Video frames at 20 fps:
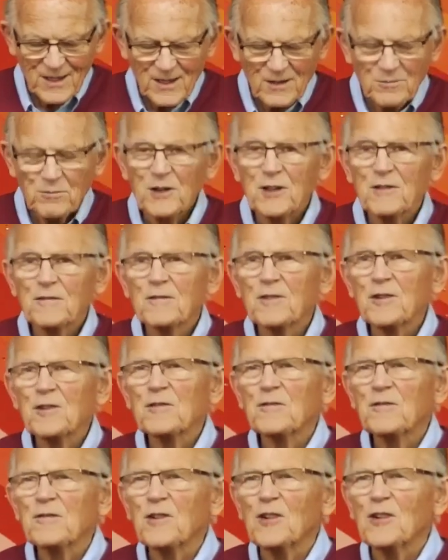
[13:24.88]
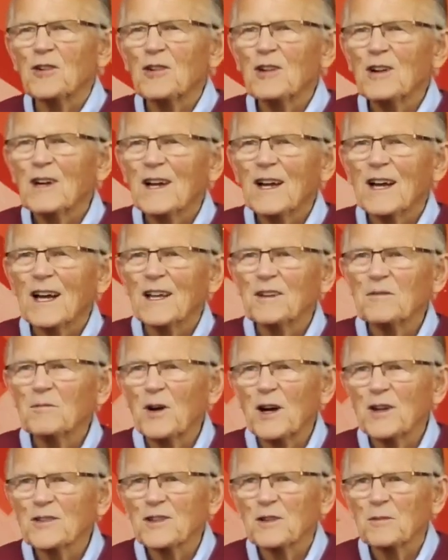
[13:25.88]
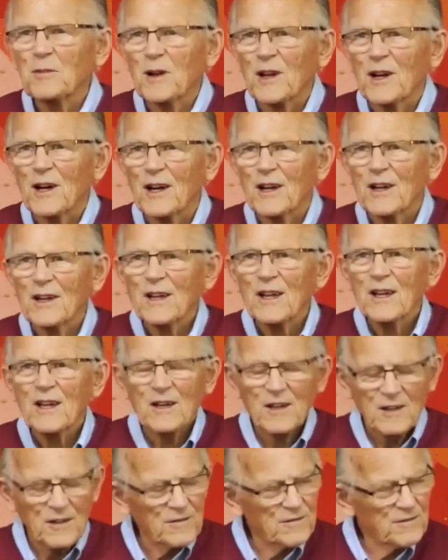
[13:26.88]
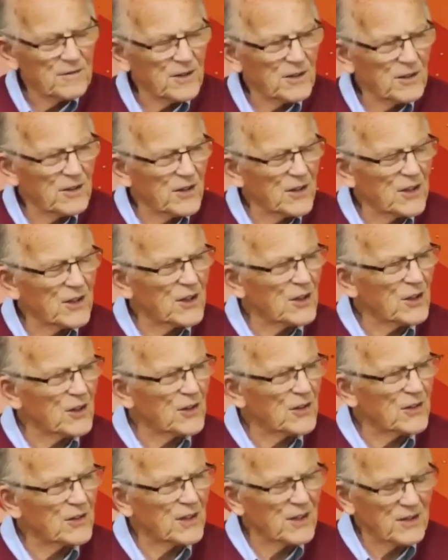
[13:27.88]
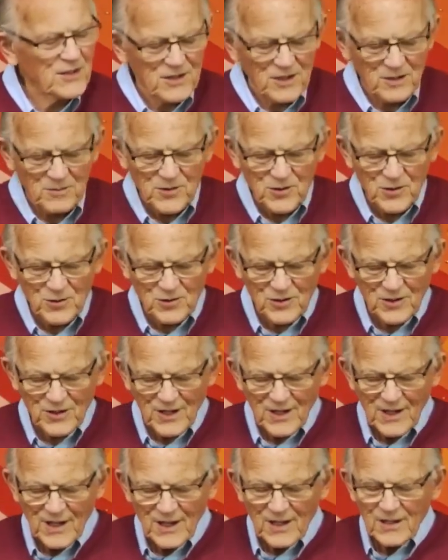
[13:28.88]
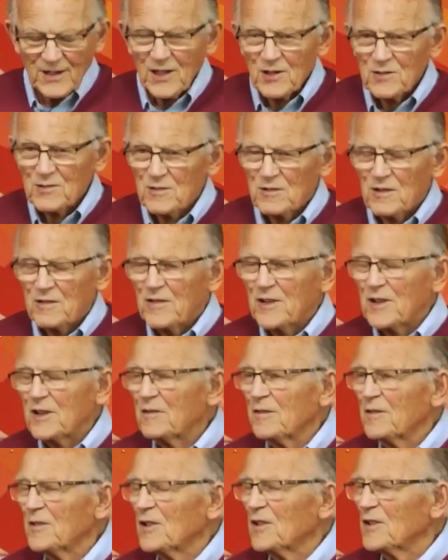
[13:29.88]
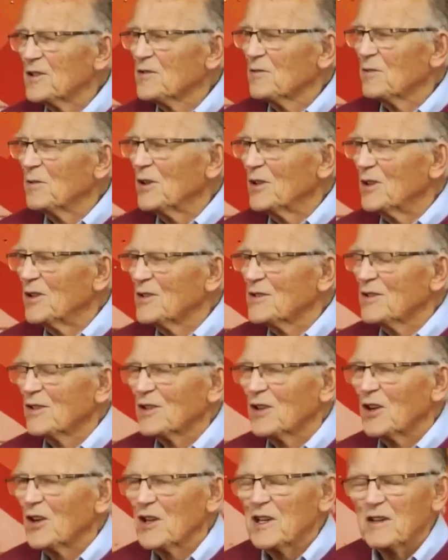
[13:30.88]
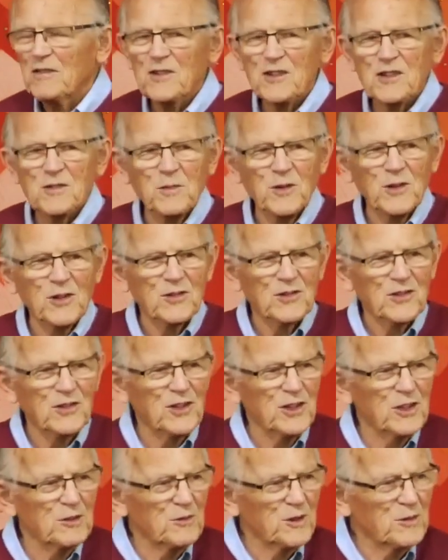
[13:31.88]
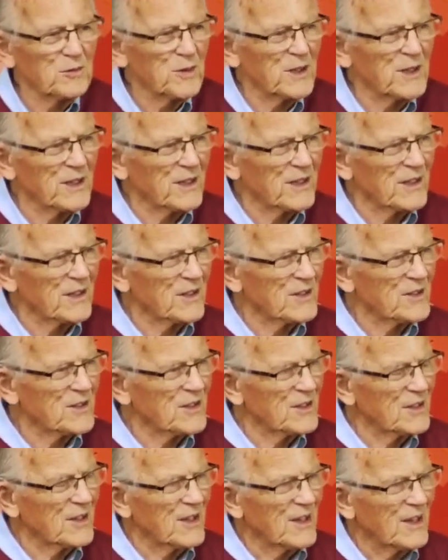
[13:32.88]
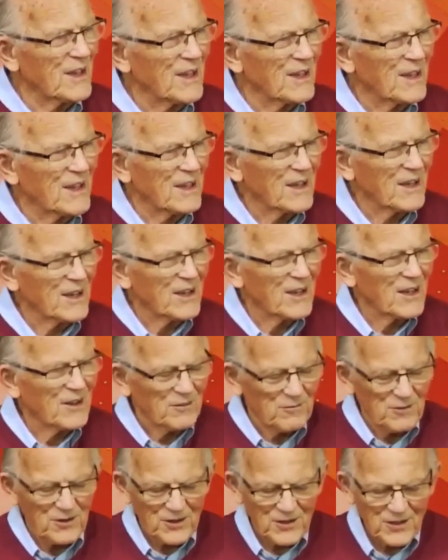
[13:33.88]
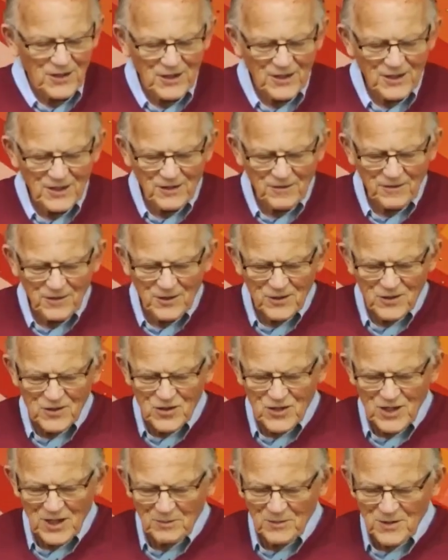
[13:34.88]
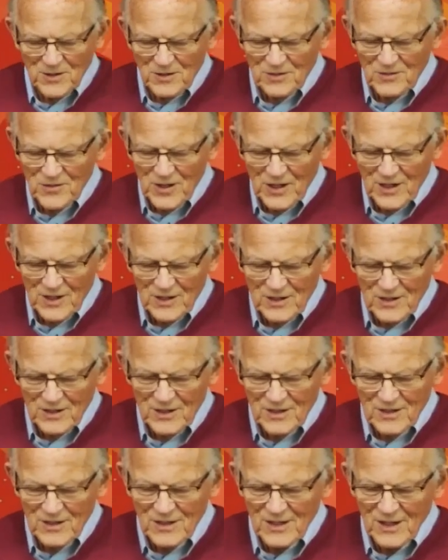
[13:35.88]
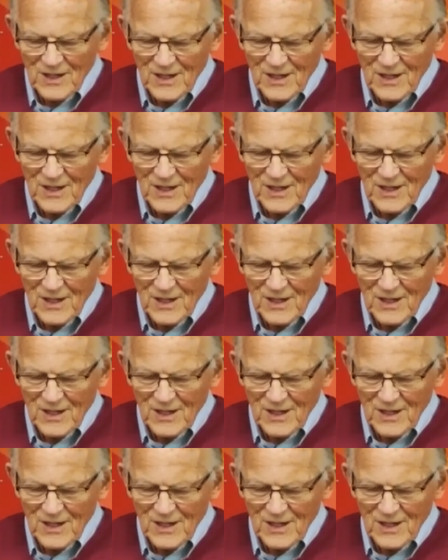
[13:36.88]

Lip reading: Be fruitful and multiply. Fill the earth and subdue it. These are the very first words that God ever spoke to human beings, written in the first chapters of Genesis.